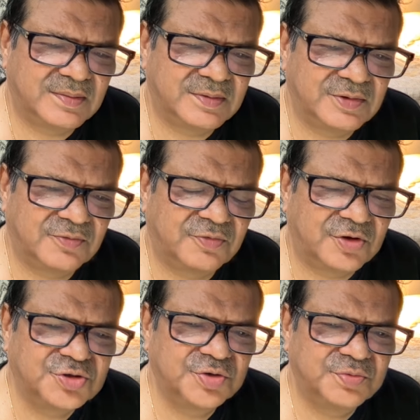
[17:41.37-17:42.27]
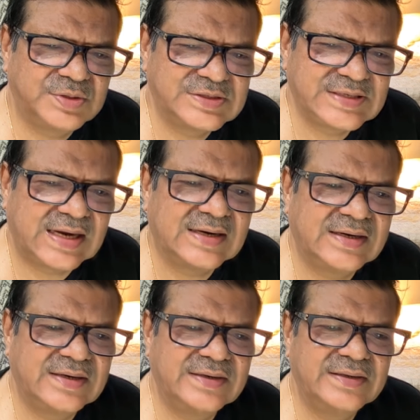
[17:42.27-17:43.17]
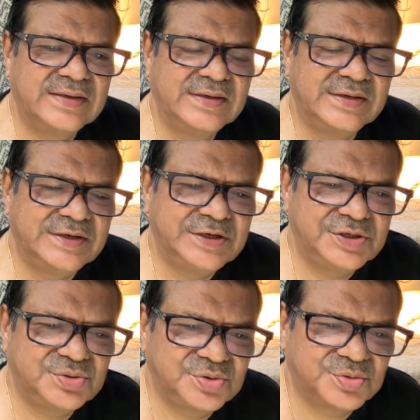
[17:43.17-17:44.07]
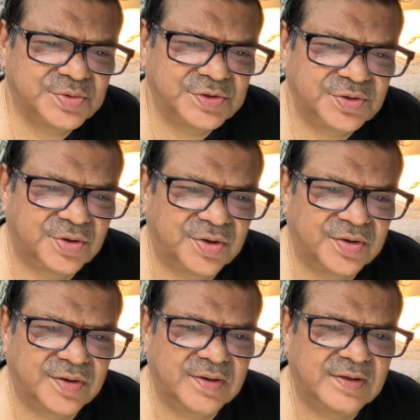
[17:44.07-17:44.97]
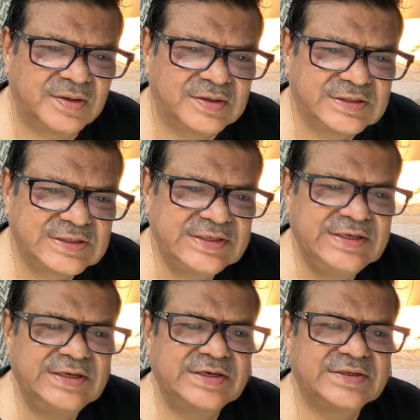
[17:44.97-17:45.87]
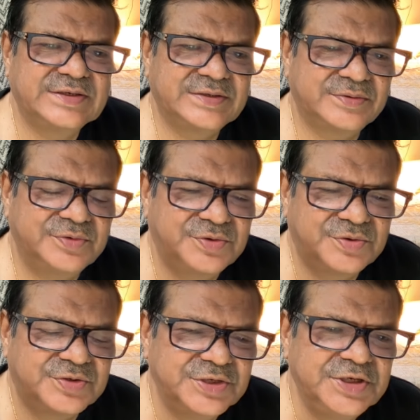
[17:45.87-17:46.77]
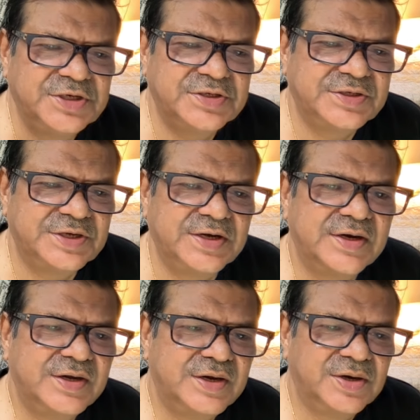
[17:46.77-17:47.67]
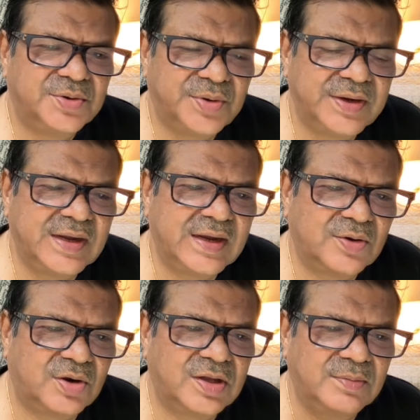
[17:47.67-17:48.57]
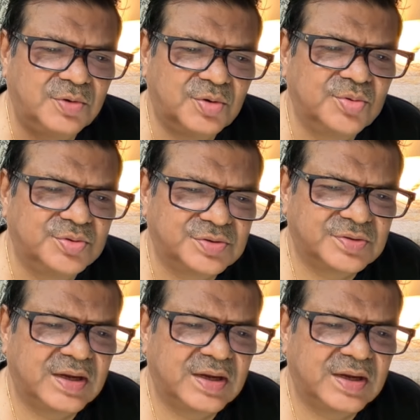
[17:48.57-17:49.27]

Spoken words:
your fortune will be staggered, issues with your seniors, which seniors here, today I call them gurus.